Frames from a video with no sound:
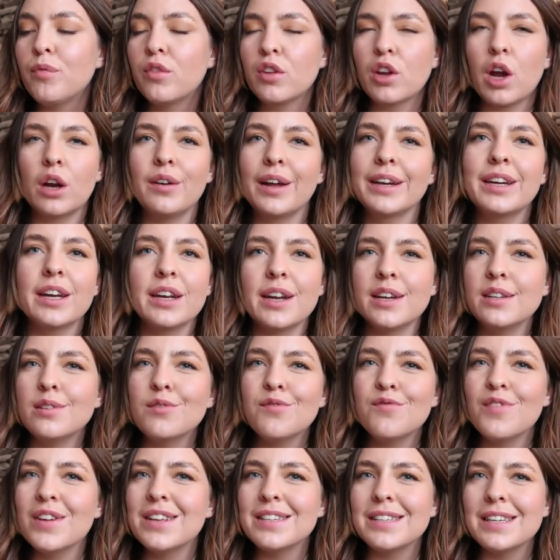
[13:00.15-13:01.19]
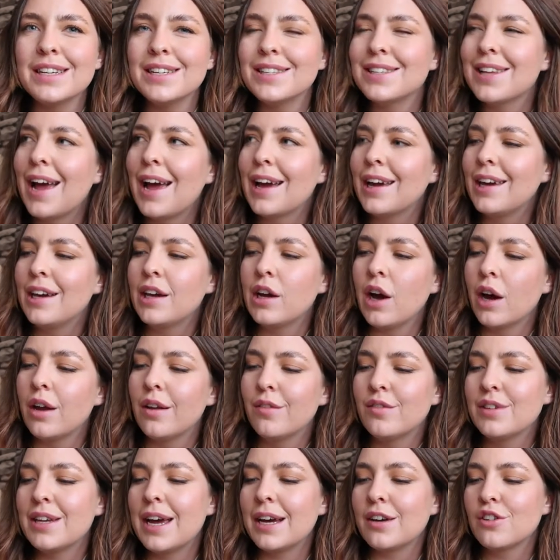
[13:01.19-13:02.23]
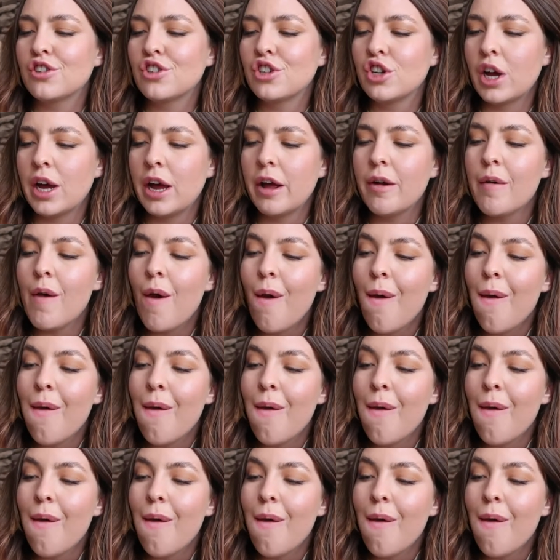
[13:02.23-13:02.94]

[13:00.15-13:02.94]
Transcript: Kind of like a nice fizzy, tangy kind of texture